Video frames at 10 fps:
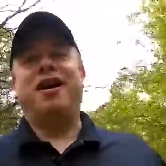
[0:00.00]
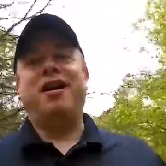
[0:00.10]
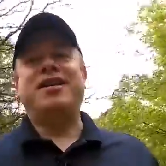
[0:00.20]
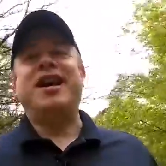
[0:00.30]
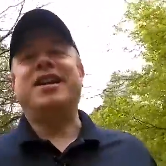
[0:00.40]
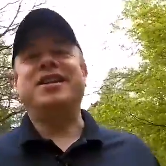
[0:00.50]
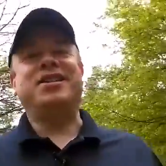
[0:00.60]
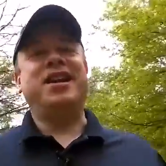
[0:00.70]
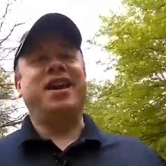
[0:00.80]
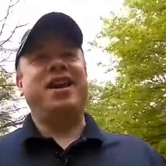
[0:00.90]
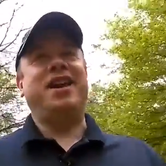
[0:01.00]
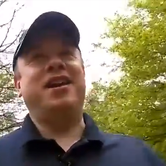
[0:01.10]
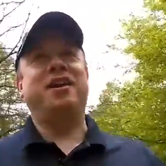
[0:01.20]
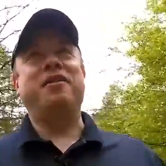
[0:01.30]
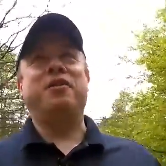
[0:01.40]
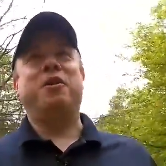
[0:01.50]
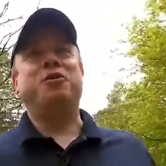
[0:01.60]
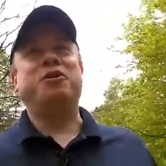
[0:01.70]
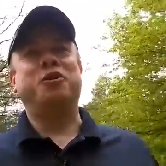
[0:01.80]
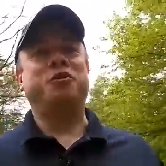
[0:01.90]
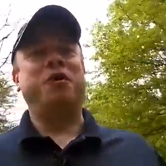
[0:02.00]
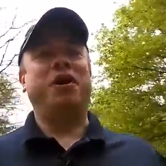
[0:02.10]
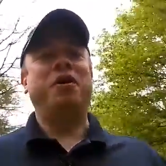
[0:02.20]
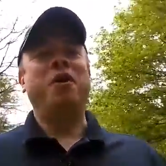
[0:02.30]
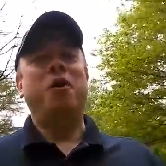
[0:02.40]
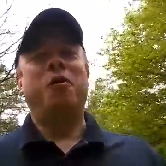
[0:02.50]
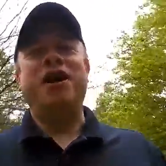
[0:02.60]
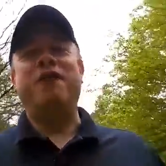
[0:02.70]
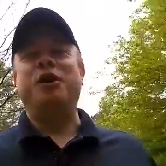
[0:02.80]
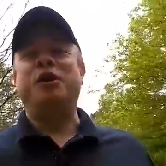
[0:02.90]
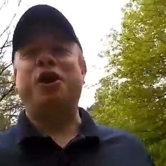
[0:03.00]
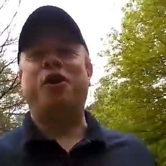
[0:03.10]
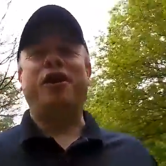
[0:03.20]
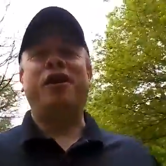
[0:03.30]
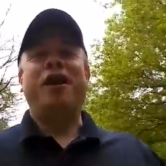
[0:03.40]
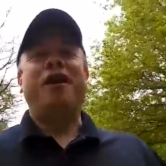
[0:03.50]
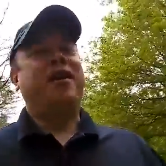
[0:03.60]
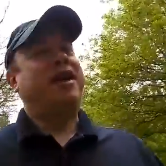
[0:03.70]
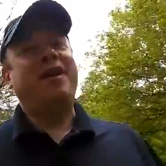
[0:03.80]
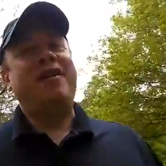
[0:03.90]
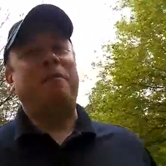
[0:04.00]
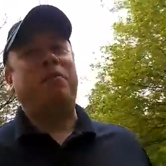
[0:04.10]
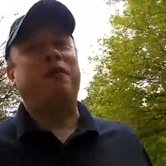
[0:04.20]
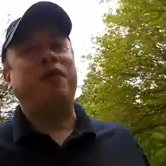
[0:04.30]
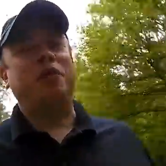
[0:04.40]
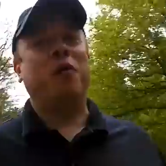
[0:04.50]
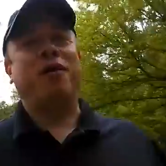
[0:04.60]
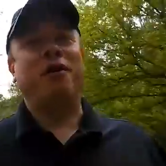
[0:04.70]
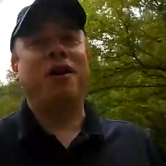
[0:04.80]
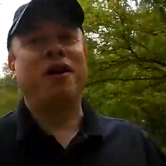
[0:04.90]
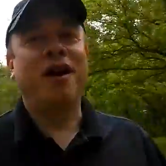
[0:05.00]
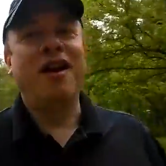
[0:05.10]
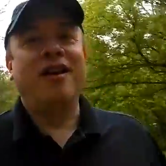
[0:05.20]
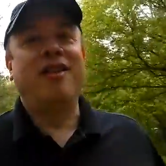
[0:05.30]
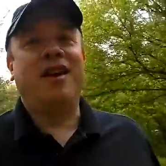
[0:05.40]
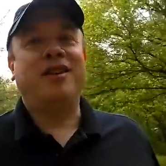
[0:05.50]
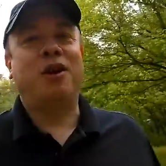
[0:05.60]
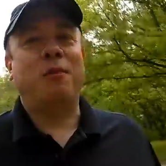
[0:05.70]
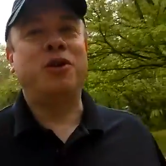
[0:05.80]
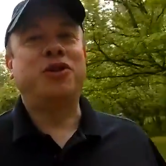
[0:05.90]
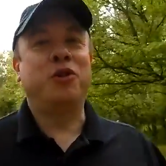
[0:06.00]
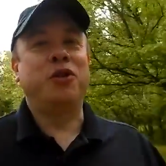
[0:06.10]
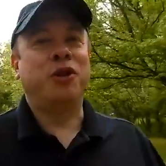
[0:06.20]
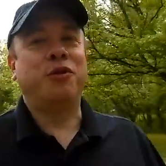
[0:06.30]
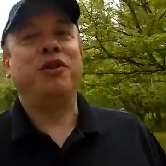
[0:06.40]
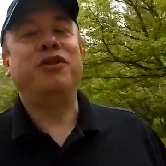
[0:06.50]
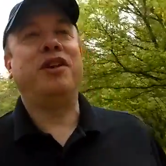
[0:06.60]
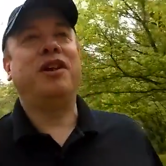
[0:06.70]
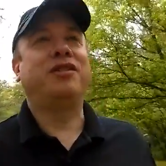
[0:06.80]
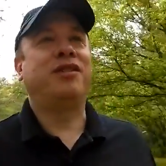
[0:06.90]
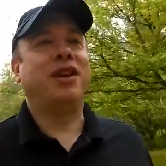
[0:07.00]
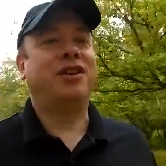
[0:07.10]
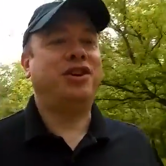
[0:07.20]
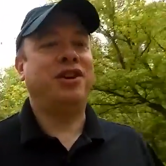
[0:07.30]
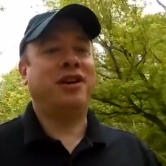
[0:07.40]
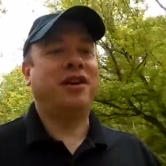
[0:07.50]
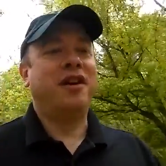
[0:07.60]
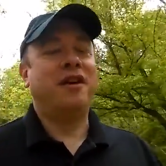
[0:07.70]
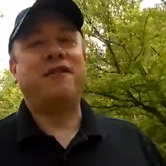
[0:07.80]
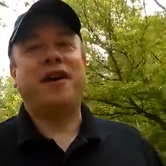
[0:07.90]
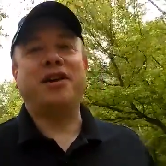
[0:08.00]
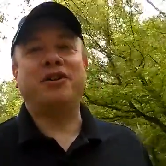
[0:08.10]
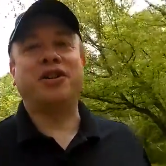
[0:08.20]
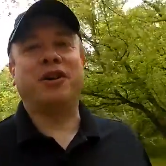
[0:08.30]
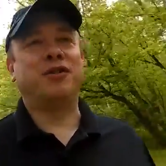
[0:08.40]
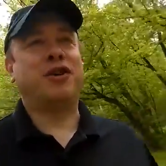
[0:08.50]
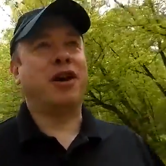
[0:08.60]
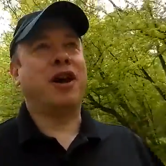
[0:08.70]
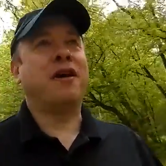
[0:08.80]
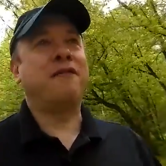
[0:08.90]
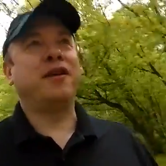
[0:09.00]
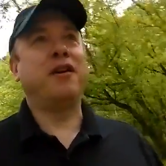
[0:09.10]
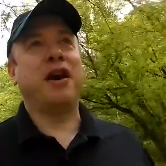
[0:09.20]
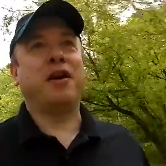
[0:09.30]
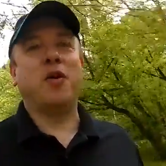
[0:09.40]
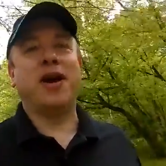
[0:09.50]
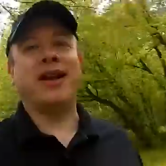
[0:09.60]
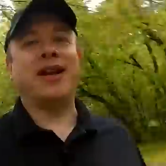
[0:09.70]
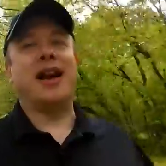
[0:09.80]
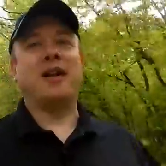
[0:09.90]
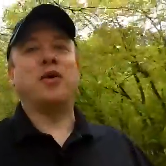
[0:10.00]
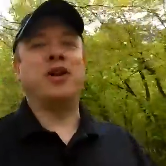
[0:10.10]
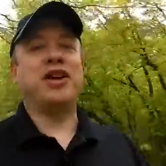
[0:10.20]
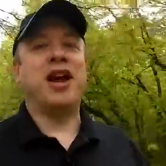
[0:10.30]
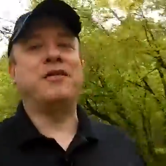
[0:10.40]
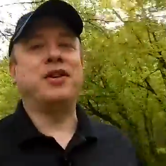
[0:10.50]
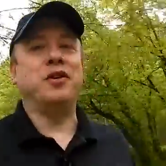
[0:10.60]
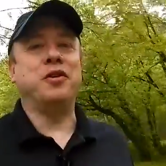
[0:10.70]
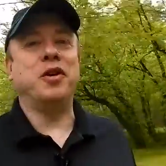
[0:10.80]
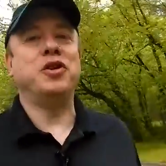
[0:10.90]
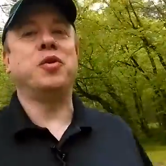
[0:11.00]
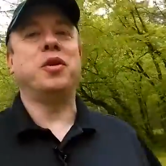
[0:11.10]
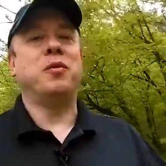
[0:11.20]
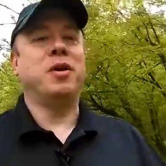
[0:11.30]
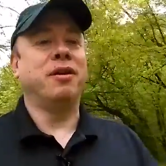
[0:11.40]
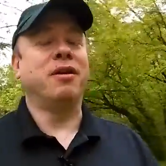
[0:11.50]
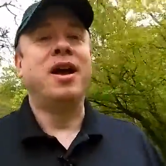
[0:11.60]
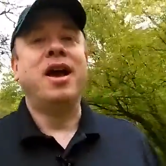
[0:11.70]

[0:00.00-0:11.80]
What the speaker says: taking a sickie in other cultures, but whatever you call it, kind of that perfect weather that's almost too good to resist, that you find yourself trying to figure out a way to get out of what you have to do to enjoy the weather.